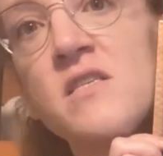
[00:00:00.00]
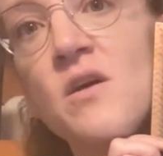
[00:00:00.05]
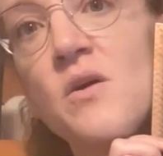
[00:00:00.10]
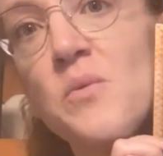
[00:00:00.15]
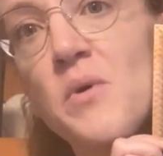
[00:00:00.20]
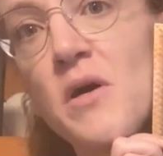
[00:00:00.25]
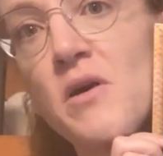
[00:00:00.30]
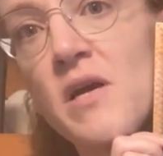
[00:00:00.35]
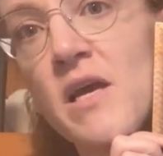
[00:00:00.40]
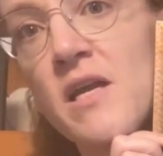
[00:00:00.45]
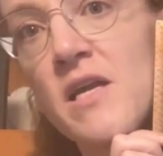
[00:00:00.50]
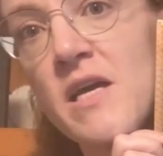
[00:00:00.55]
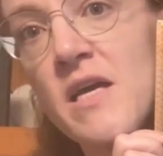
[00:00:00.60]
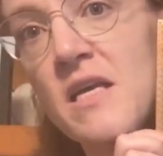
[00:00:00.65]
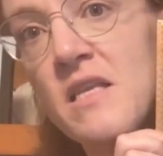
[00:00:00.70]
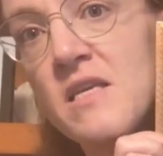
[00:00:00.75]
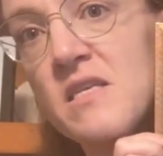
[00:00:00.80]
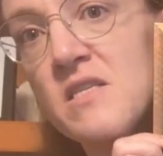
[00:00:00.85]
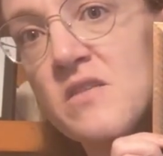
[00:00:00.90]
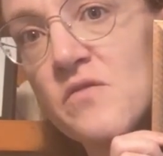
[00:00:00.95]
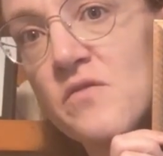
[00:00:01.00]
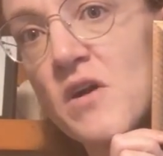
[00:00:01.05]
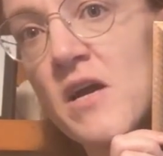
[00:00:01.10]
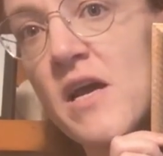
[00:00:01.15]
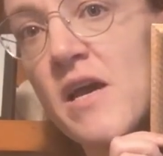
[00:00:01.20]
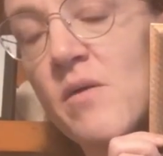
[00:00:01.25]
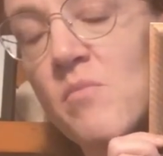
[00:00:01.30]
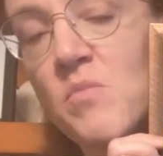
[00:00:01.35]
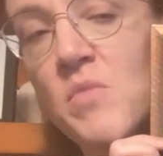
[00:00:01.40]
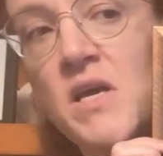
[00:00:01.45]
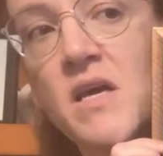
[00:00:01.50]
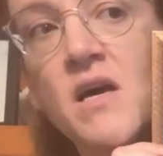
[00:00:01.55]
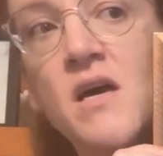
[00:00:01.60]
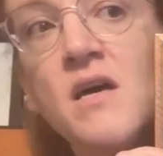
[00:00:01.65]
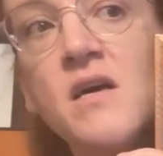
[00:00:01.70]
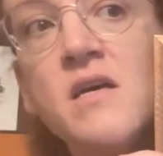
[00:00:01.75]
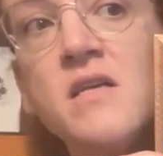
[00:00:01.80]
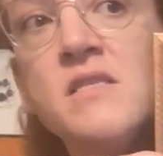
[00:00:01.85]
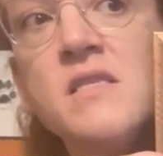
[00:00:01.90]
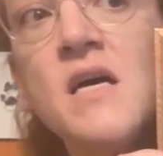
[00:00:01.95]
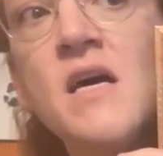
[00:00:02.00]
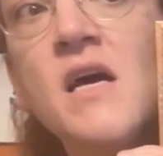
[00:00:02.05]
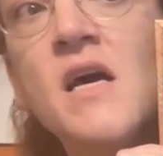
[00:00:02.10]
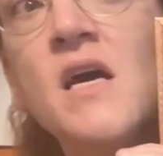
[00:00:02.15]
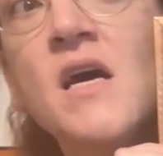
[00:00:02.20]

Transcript: about getting this frame because